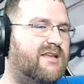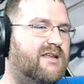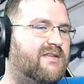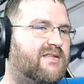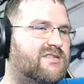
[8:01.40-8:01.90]
going to
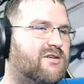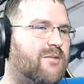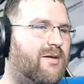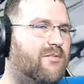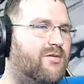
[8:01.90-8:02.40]
give the
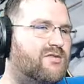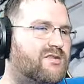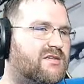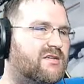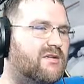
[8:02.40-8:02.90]
Sobek
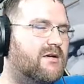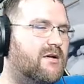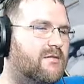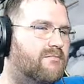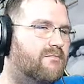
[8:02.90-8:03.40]
boost,
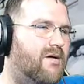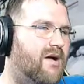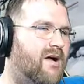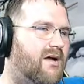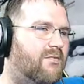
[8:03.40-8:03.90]

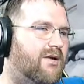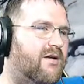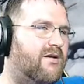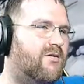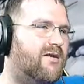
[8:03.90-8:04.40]
but we
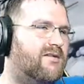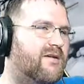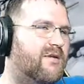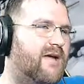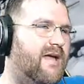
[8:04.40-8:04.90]
are going to
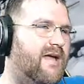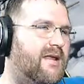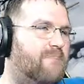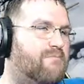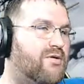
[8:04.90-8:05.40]
go ahead
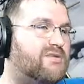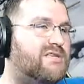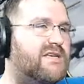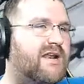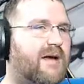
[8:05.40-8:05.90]
and boost
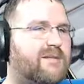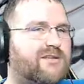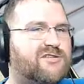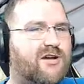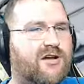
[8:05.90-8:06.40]
the
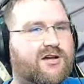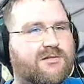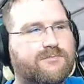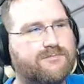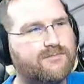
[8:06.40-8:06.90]
Canopic Jar,
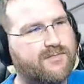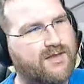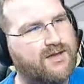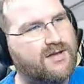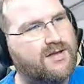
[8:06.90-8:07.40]

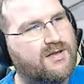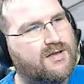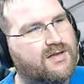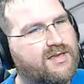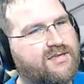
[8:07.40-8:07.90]

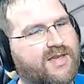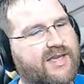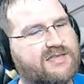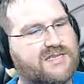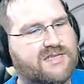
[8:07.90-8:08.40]
giving
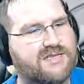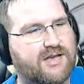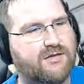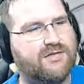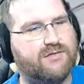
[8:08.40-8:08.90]
it 6
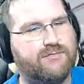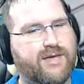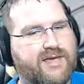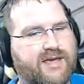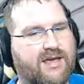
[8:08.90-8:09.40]
health,
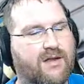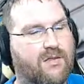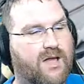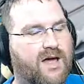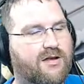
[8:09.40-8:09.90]
making it a
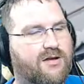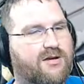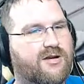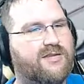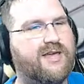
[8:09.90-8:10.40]
lot
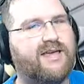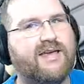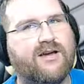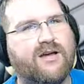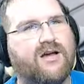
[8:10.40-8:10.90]
harder to take
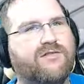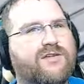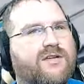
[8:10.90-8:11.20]
care of,